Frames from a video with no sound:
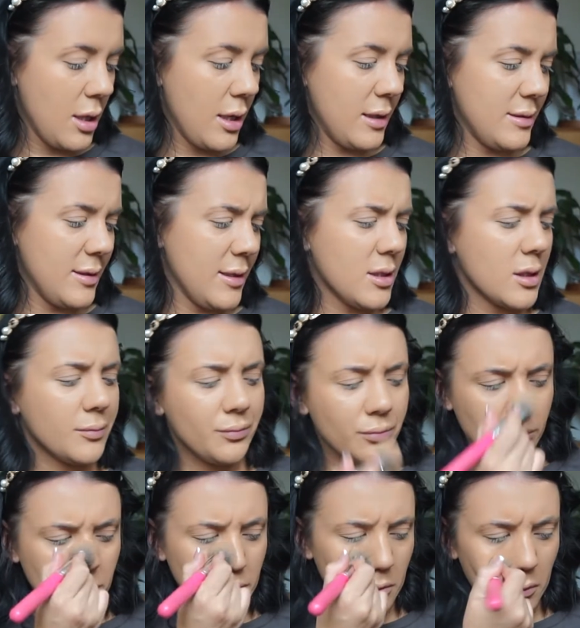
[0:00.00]
It is
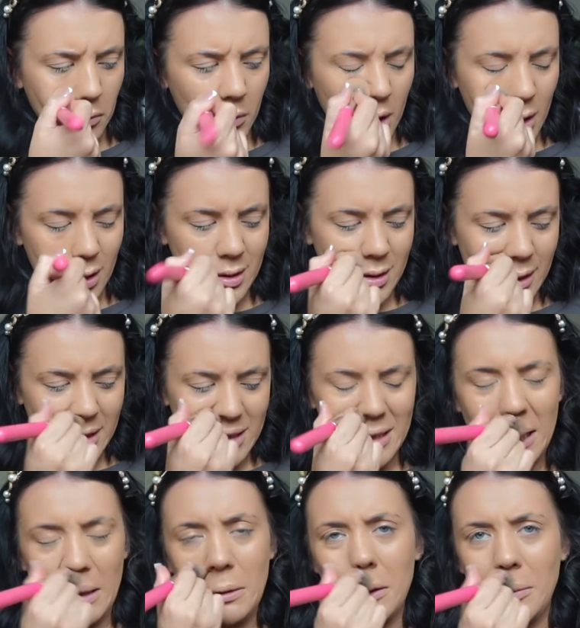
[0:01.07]

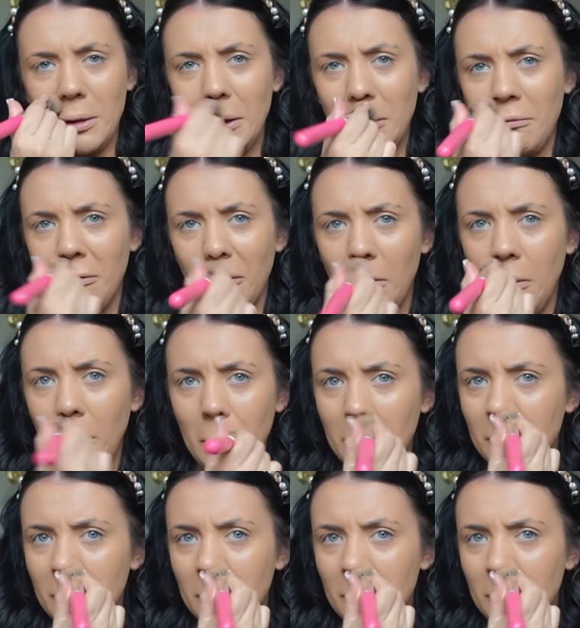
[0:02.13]
16W4.